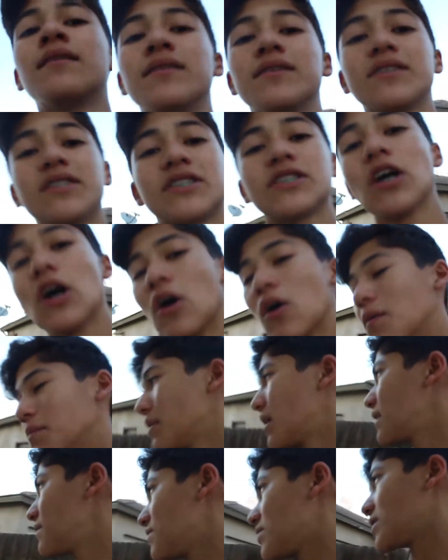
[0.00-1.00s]
So I'm
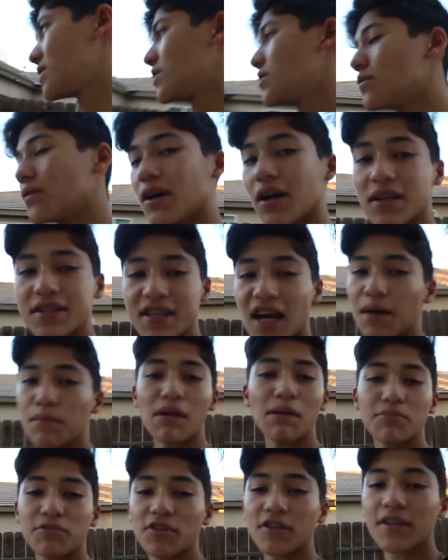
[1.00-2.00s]
not even gonna do a time
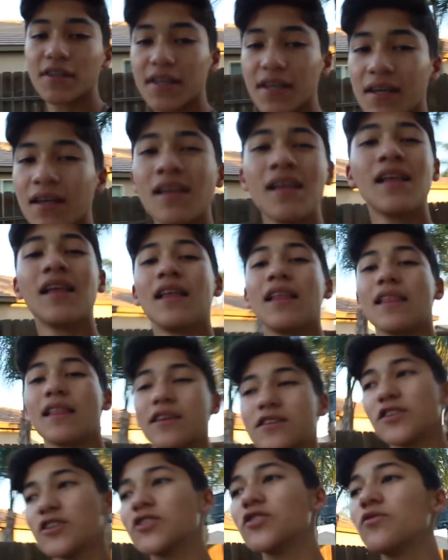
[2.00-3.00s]
lapse or anything.
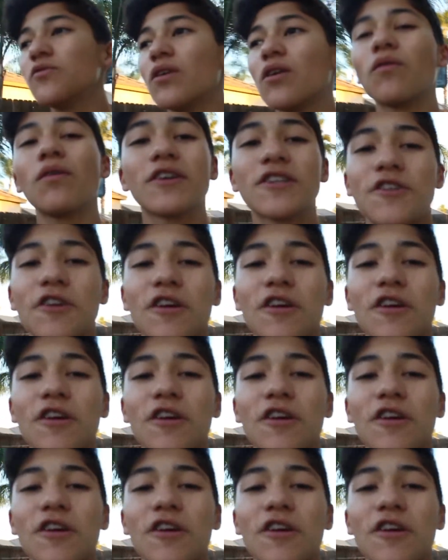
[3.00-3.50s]
Let's just do a quick